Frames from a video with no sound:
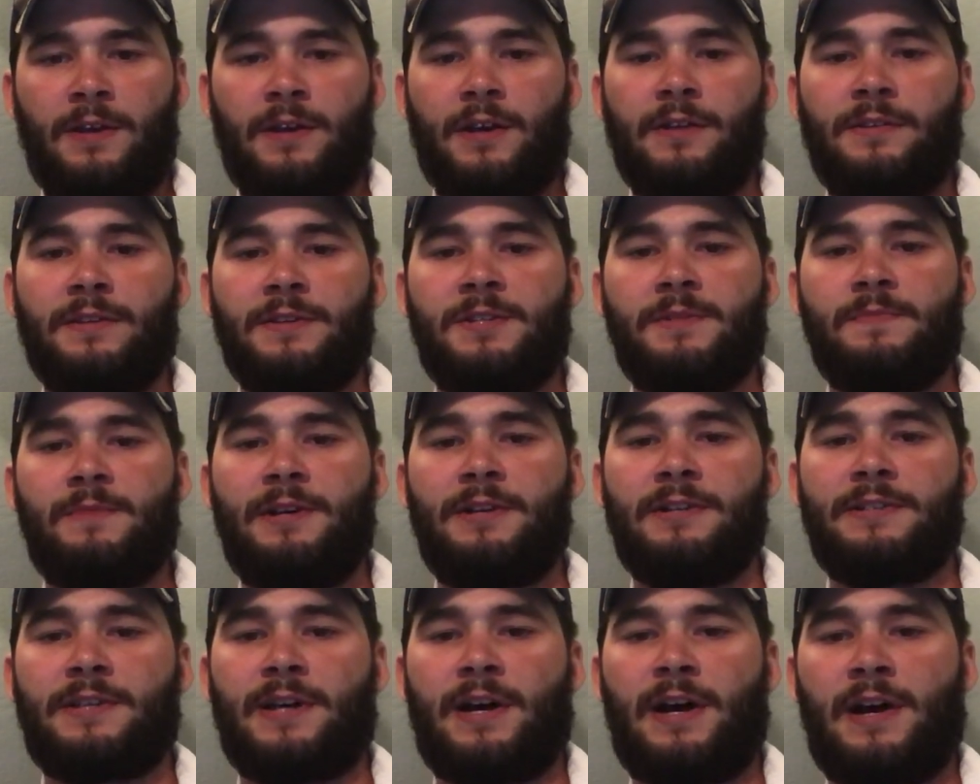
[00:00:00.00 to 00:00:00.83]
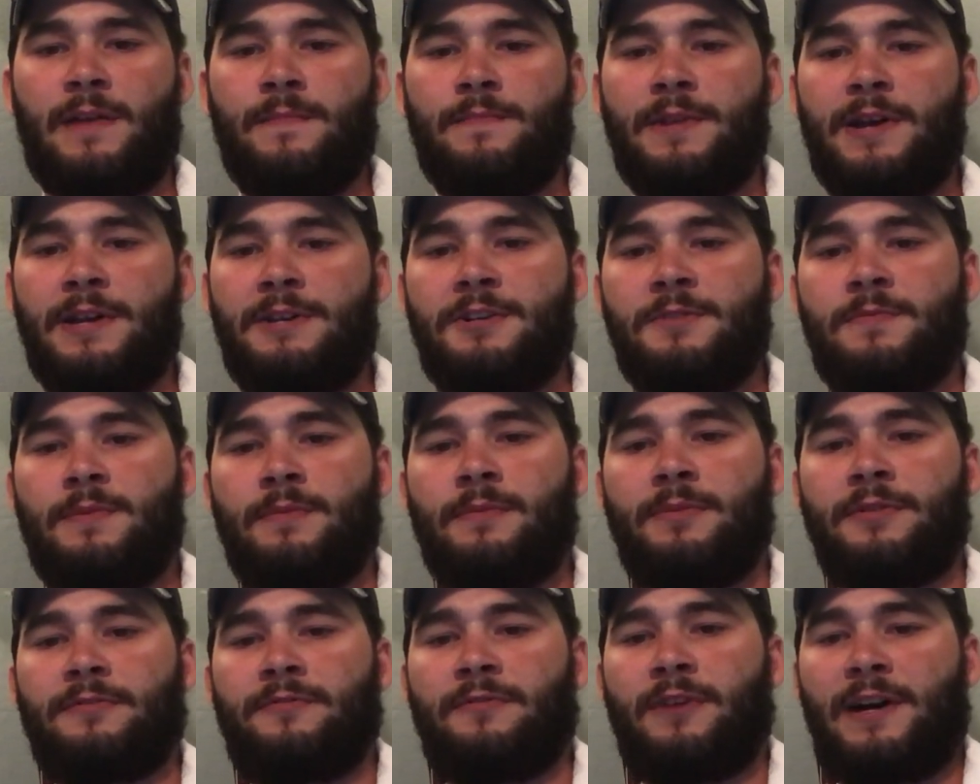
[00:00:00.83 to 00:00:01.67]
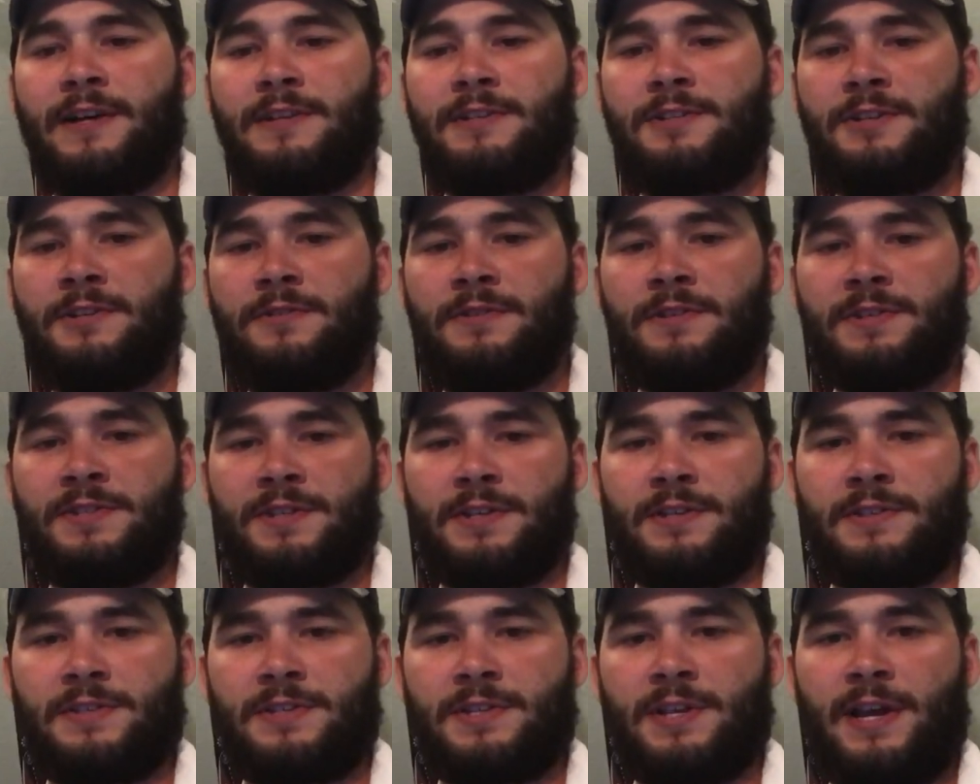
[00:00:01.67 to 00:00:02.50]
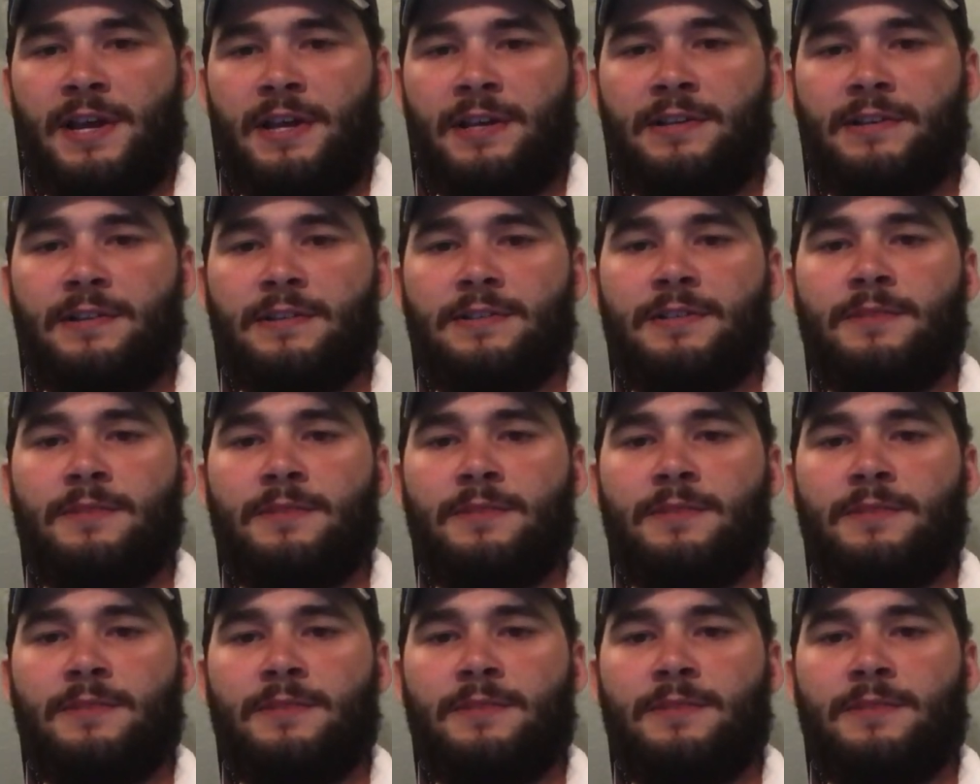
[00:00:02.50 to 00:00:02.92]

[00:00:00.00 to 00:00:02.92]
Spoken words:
In this amount of time, nature's been able to fine-tune this insect